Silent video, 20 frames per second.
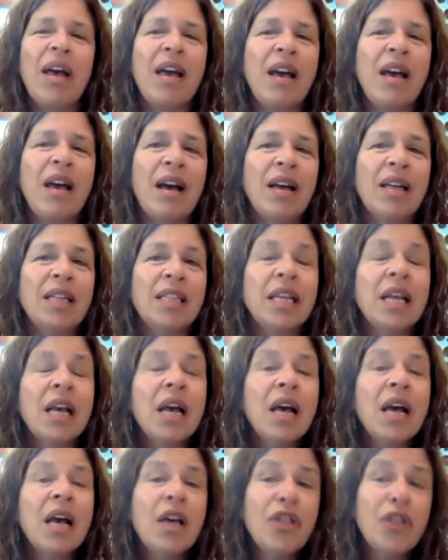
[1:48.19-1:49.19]
And
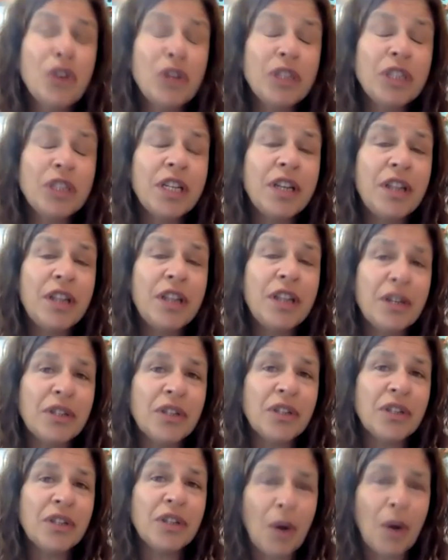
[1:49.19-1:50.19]
13
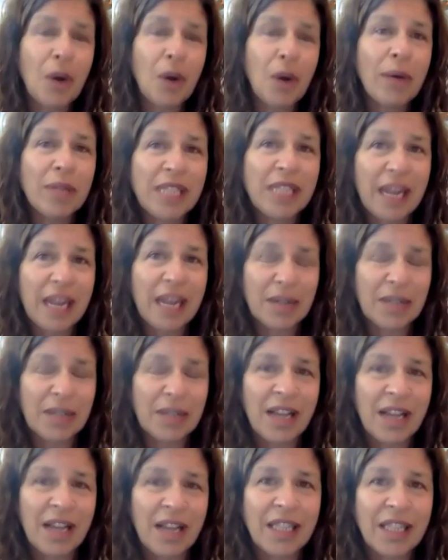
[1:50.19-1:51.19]
years ago, I was
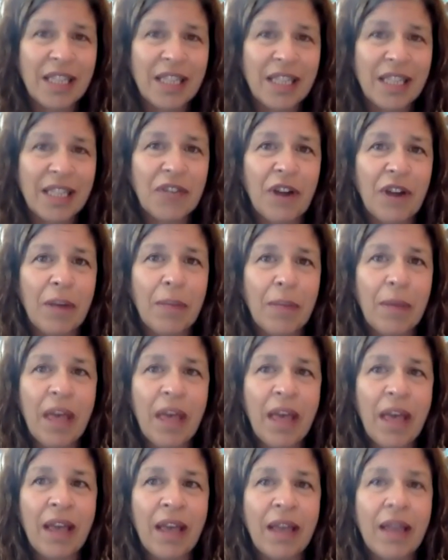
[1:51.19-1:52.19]
downsized from
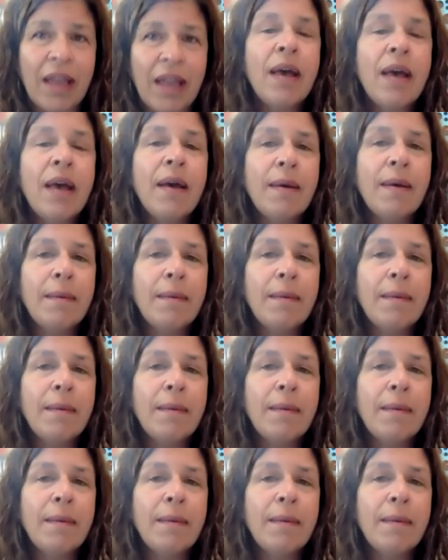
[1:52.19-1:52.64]
a